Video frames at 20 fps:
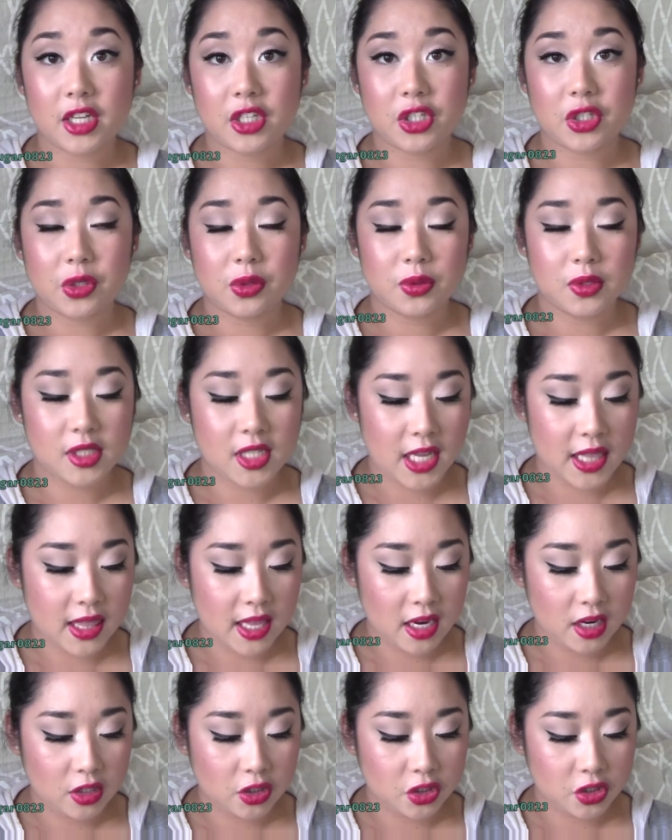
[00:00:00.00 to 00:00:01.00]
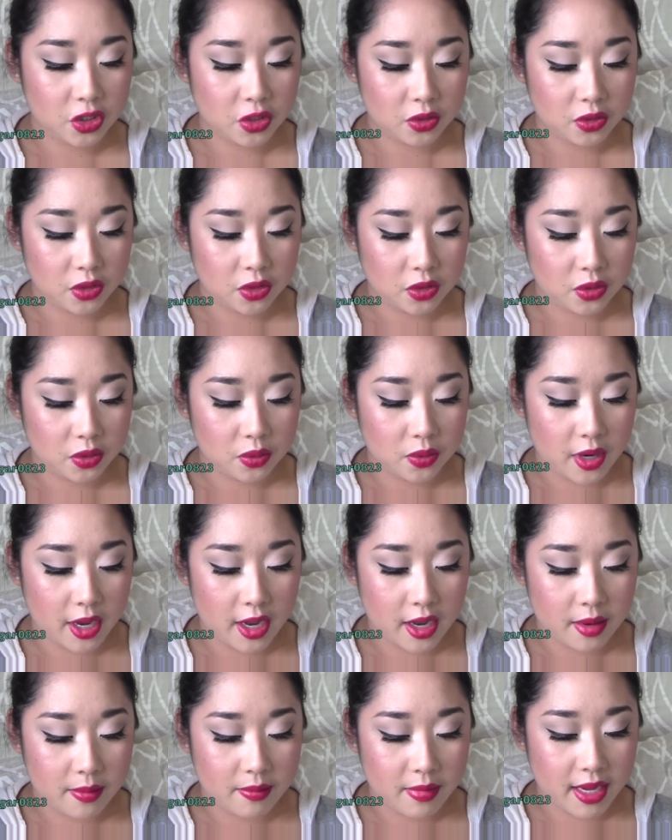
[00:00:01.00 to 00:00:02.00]
use and then I'll show you
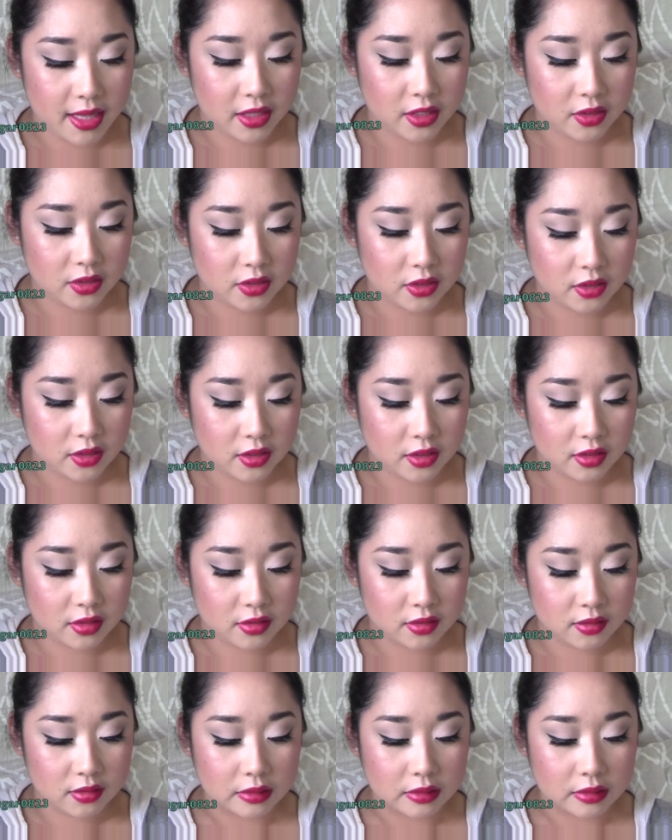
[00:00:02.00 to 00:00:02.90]
um, my little